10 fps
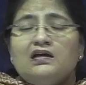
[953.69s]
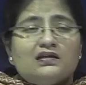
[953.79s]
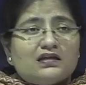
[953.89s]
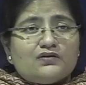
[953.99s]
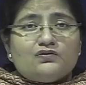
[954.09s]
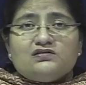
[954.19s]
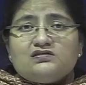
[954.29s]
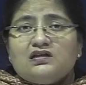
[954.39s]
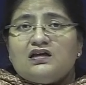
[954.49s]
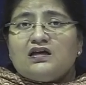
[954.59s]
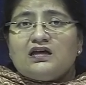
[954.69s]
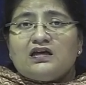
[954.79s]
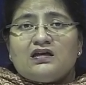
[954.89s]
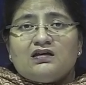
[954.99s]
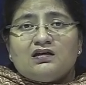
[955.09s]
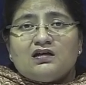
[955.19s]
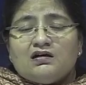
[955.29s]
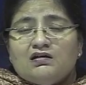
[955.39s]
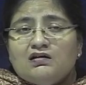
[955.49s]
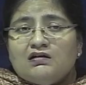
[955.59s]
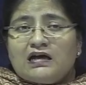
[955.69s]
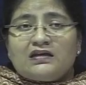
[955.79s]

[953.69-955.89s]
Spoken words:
There was an